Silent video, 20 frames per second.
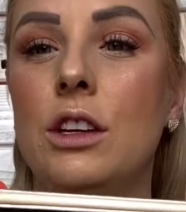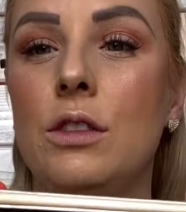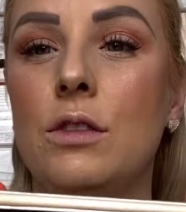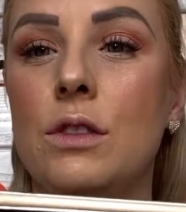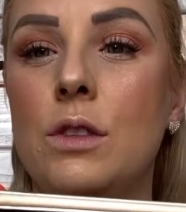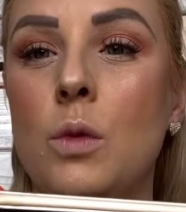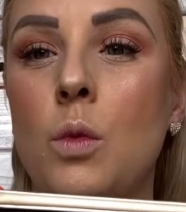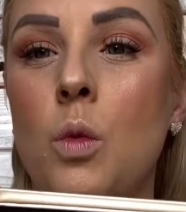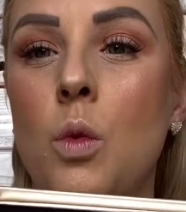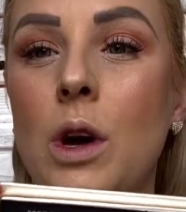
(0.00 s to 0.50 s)
use
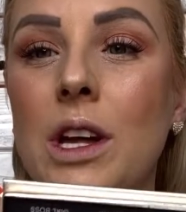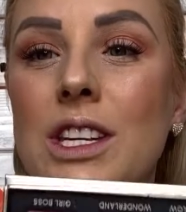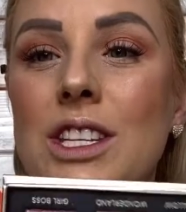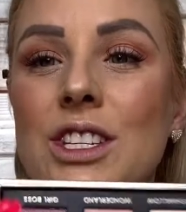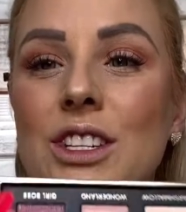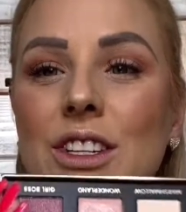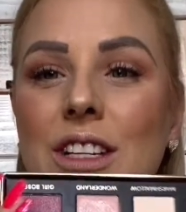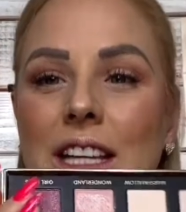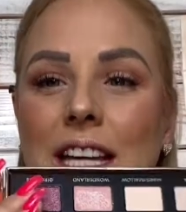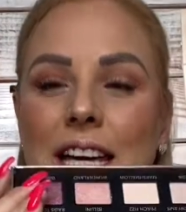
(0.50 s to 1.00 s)

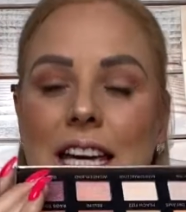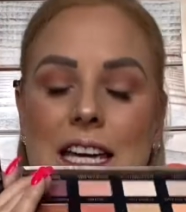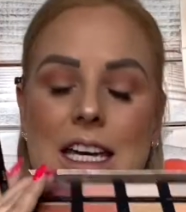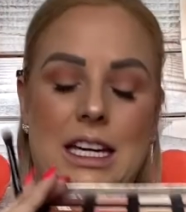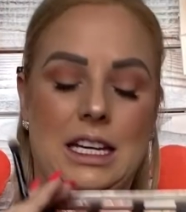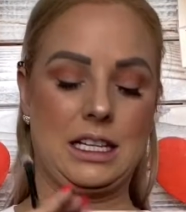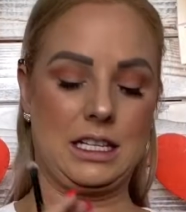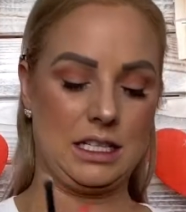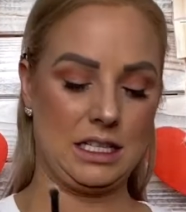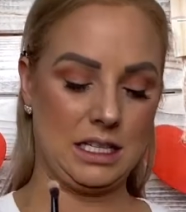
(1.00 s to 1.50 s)

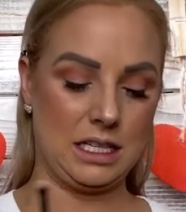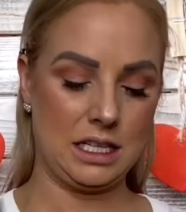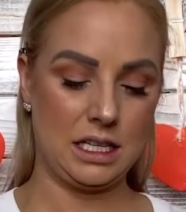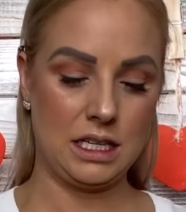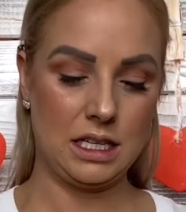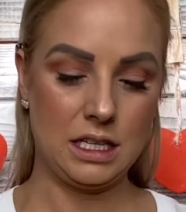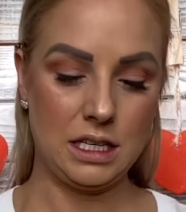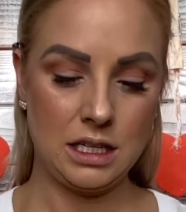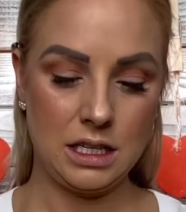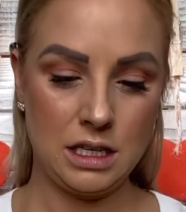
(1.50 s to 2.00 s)
Wonderland.
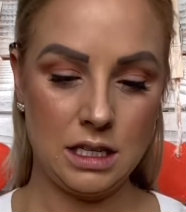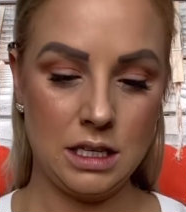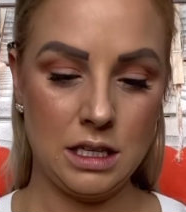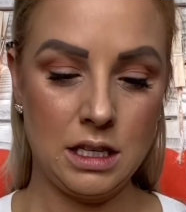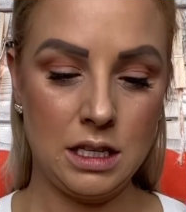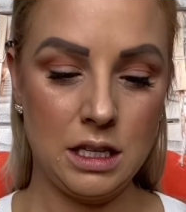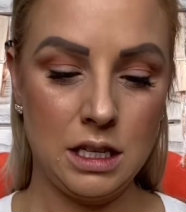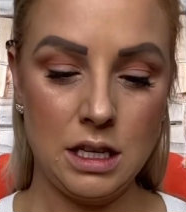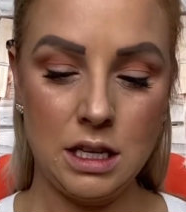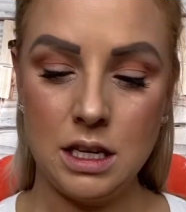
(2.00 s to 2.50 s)

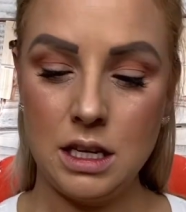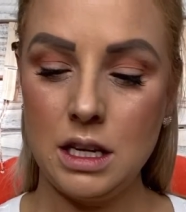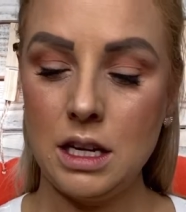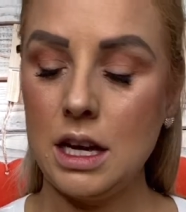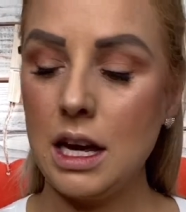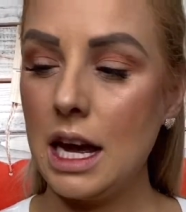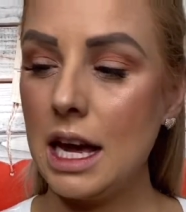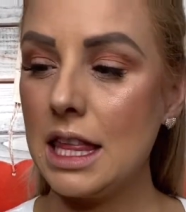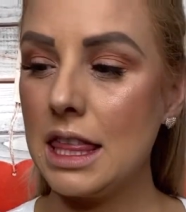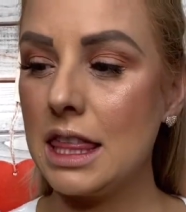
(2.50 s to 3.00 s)
I
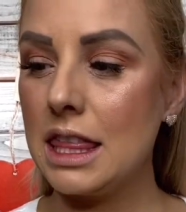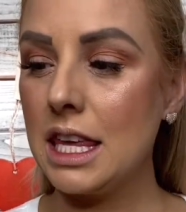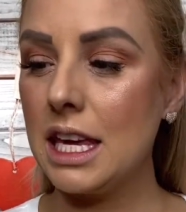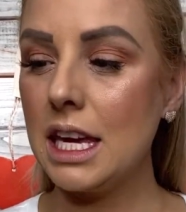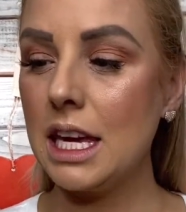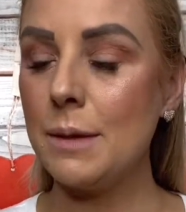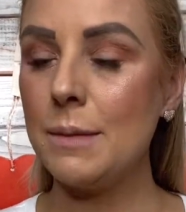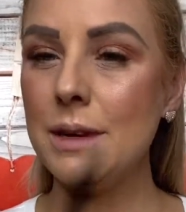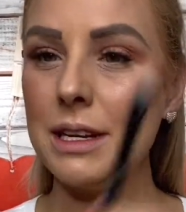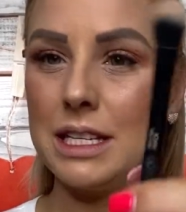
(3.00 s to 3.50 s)
think
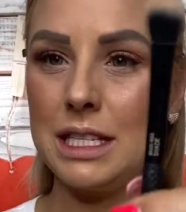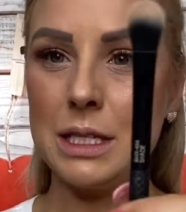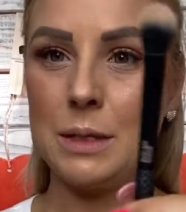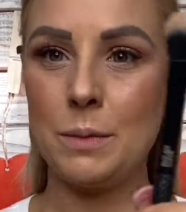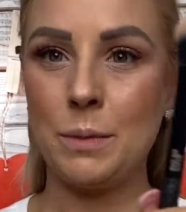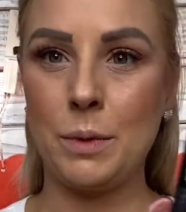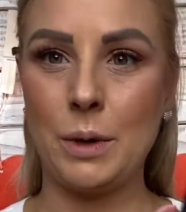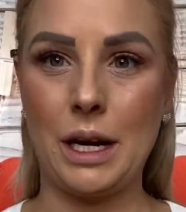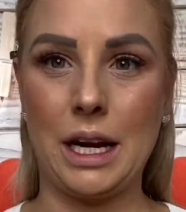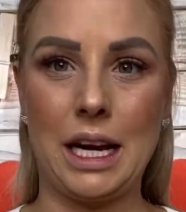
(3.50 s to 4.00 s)
I'm gonna
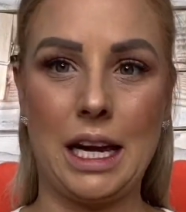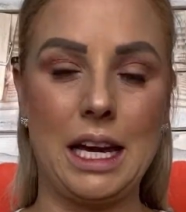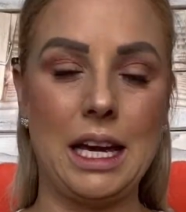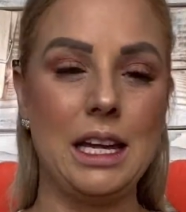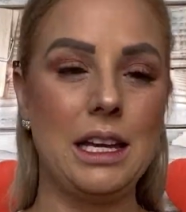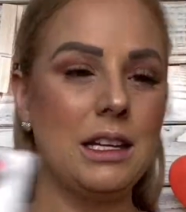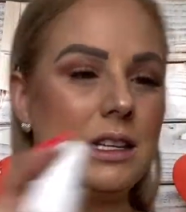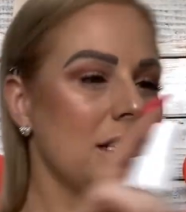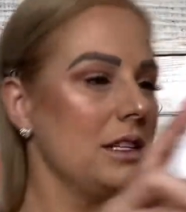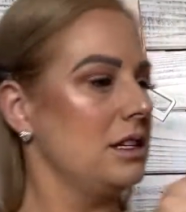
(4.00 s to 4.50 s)
spray
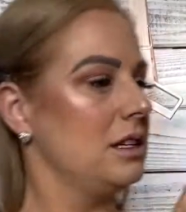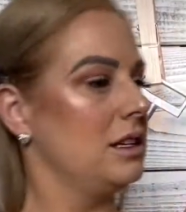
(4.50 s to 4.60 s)
it